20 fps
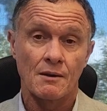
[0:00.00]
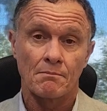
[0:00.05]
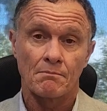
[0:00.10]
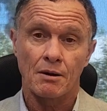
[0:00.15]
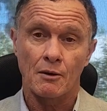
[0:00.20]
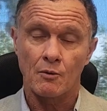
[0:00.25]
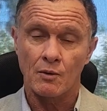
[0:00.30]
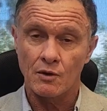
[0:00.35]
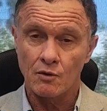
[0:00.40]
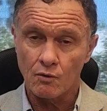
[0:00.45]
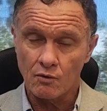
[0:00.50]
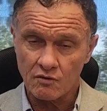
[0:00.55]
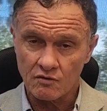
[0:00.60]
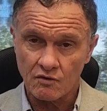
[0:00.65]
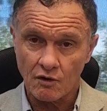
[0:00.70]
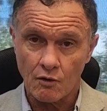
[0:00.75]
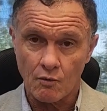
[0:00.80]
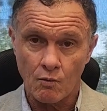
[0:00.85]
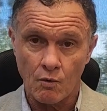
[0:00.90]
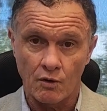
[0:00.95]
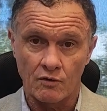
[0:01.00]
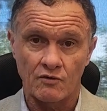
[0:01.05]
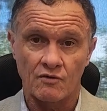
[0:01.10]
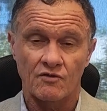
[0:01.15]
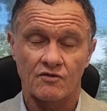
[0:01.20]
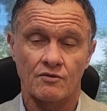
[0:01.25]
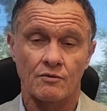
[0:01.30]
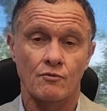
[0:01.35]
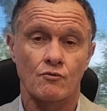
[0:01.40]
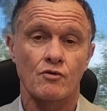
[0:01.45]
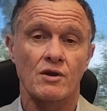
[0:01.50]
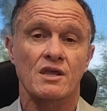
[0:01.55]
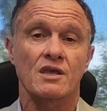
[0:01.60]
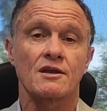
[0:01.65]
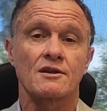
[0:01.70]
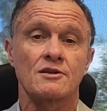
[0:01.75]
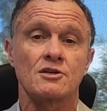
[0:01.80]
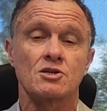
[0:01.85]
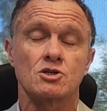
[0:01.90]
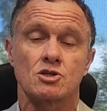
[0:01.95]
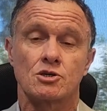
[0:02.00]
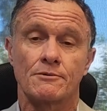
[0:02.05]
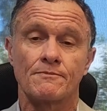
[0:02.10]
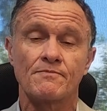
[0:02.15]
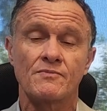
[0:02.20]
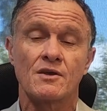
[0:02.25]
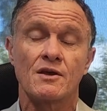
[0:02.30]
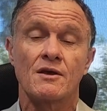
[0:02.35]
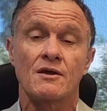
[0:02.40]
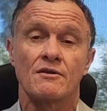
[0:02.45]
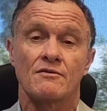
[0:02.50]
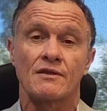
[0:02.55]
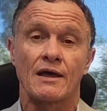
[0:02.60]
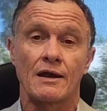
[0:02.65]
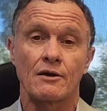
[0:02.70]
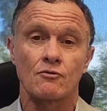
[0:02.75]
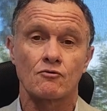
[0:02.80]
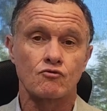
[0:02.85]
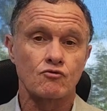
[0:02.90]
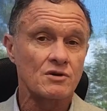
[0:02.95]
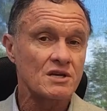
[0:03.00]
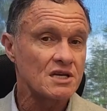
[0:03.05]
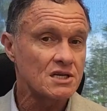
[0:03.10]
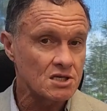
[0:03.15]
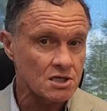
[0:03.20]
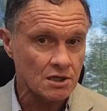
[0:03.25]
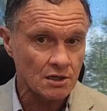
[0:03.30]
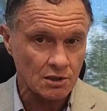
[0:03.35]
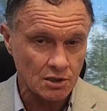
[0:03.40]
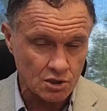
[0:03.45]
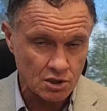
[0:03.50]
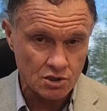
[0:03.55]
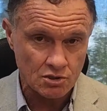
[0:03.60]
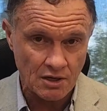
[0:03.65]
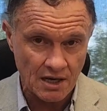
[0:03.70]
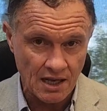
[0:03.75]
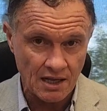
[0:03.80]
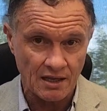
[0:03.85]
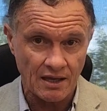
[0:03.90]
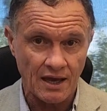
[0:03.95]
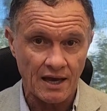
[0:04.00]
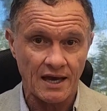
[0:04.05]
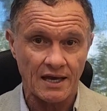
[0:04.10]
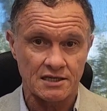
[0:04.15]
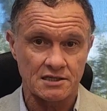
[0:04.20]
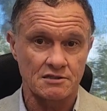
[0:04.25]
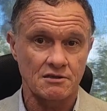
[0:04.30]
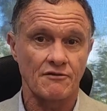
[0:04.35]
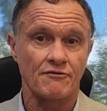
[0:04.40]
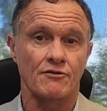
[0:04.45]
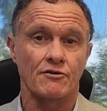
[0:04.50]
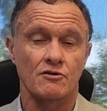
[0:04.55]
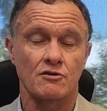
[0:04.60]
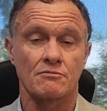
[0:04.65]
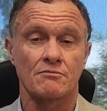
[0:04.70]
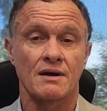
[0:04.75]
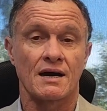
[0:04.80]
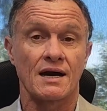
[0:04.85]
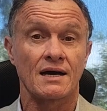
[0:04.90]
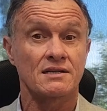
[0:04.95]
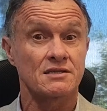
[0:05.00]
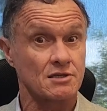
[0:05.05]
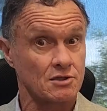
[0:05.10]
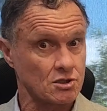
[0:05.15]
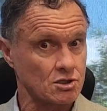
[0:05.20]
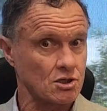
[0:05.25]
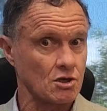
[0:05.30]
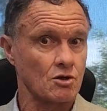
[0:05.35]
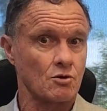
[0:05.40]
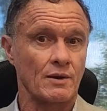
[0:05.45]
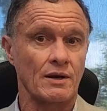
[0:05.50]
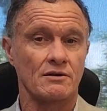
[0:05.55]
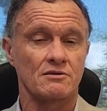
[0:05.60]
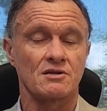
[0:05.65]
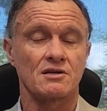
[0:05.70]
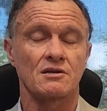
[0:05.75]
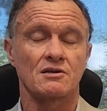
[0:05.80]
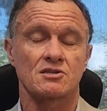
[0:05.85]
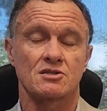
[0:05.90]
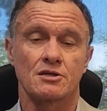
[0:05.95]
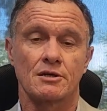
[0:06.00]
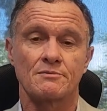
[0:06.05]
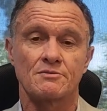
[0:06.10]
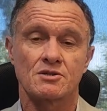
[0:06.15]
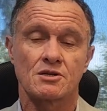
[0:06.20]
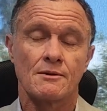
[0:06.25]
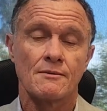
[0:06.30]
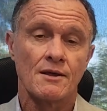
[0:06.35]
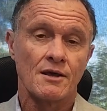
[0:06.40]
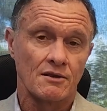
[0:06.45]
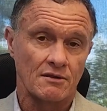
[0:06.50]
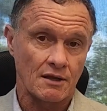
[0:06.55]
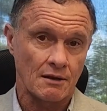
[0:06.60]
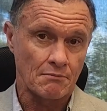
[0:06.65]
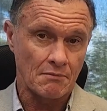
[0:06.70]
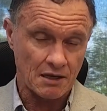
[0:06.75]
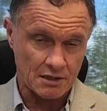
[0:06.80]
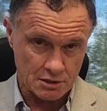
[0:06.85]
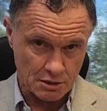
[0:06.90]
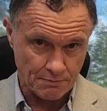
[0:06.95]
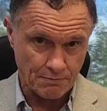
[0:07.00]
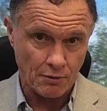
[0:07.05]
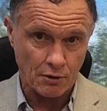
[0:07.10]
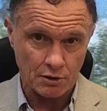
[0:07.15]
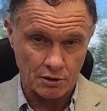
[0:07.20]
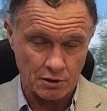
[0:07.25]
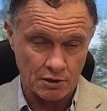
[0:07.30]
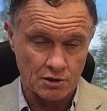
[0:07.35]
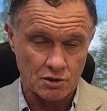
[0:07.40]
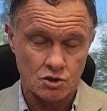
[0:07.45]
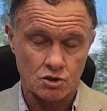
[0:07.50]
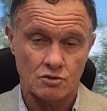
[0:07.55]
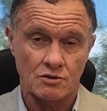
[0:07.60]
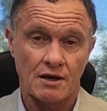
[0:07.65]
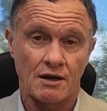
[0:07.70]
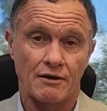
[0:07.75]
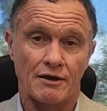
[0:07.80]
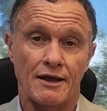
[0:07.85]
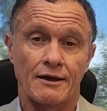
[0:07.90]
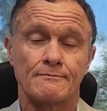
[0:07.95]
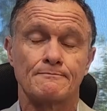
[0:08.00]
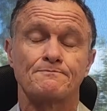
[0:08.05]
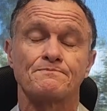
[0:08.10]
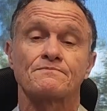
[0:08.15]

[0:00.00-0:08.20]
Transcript: But we also want some recognition that regional Australia has different demands, and so do our dealerships, than metropolitan Australia.